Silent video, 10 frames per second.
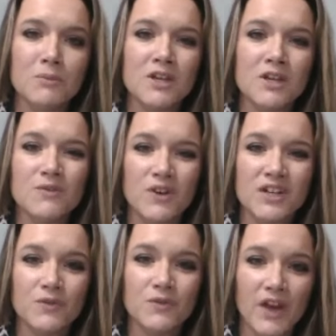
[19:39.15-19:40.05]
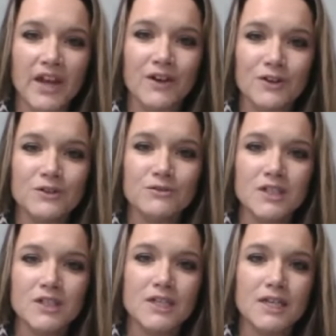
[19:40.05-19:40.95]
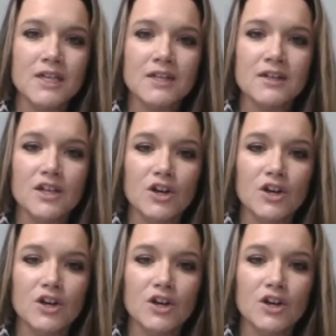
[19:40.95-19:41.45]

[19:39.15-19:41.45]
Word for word: don't be afraid to fail really